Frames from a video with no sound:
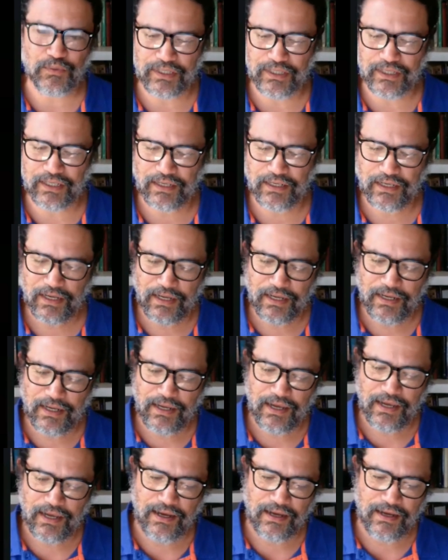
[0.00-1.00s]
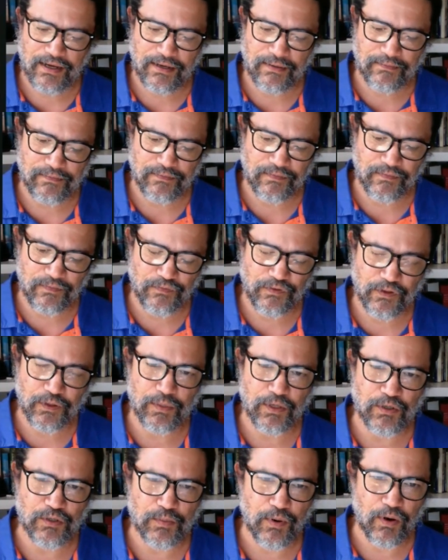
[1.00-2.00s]
it for the
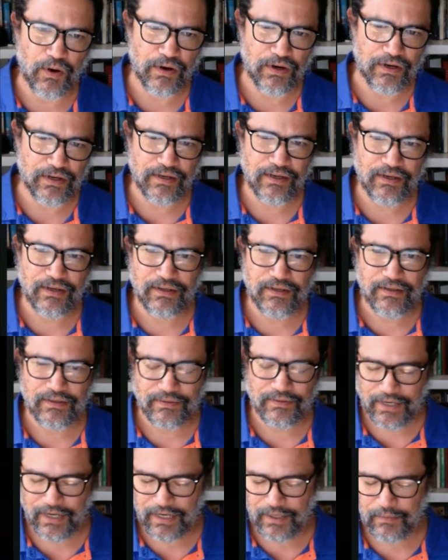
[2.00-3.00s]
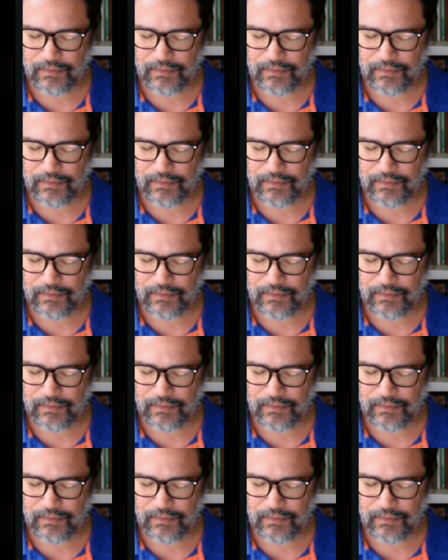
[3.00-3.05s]
most part, right?